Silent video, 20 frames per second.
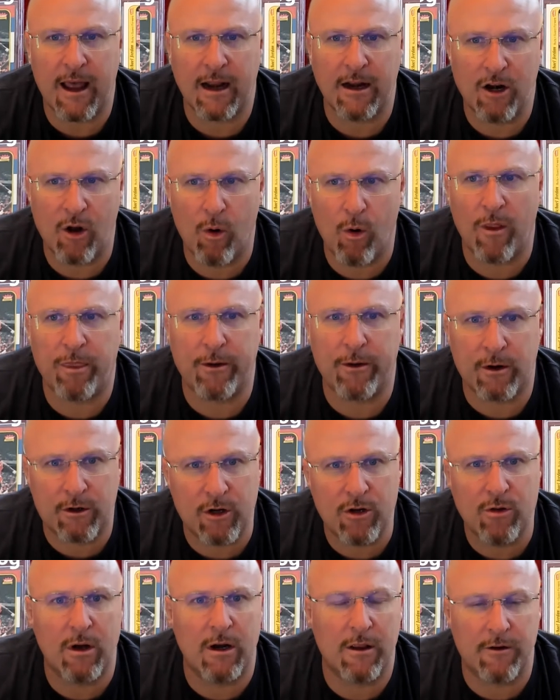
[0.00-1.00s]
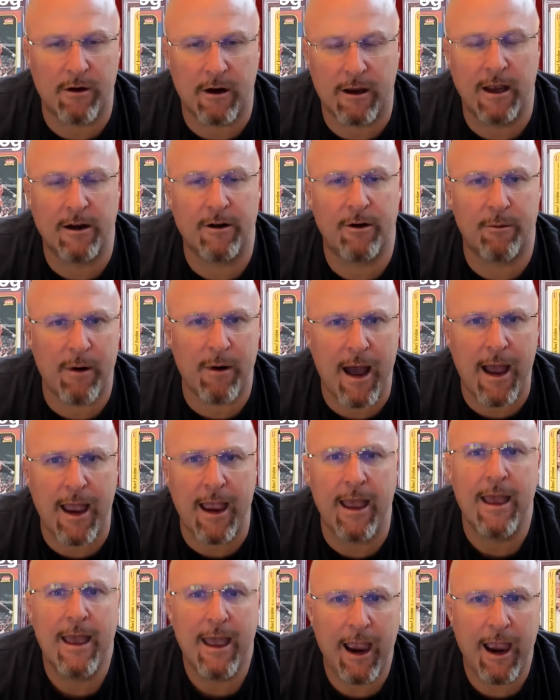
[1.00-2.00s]
of know what they're doing and they're getting it right.
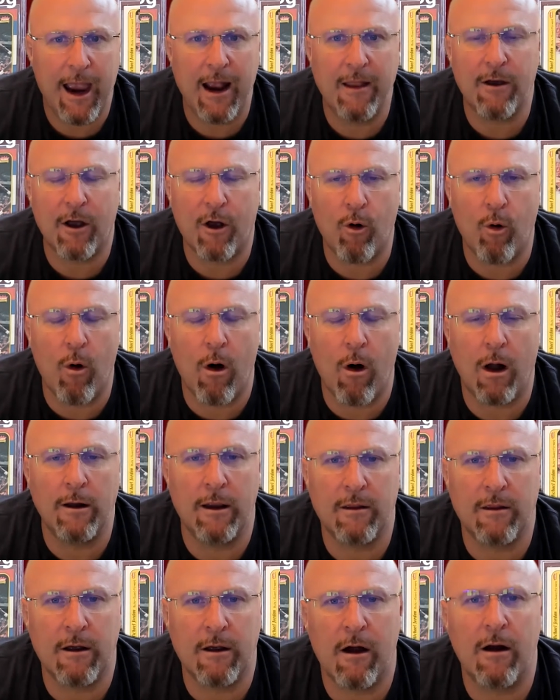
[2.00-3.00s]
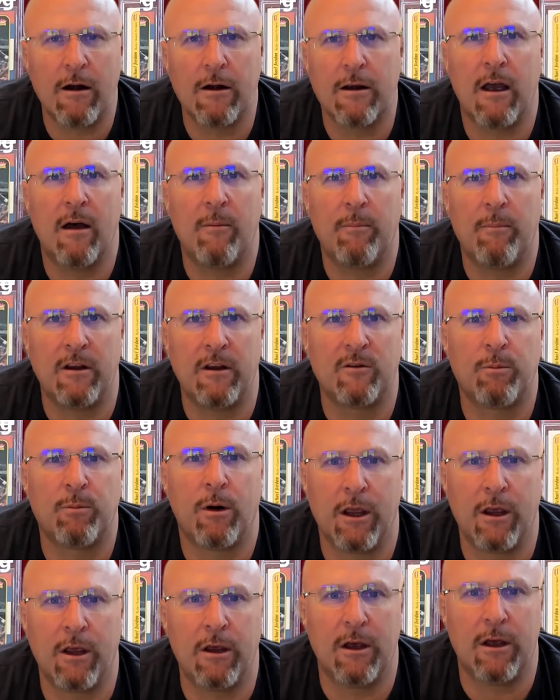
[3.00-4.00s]
And the quality of the card company is pretty
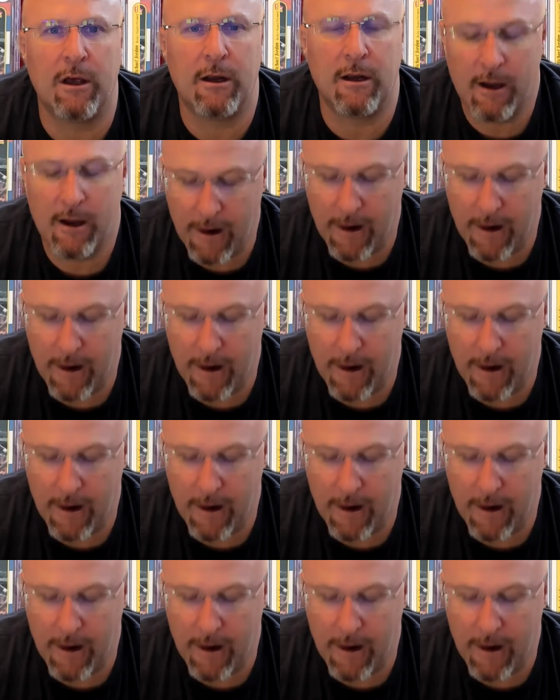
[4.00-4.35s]
good.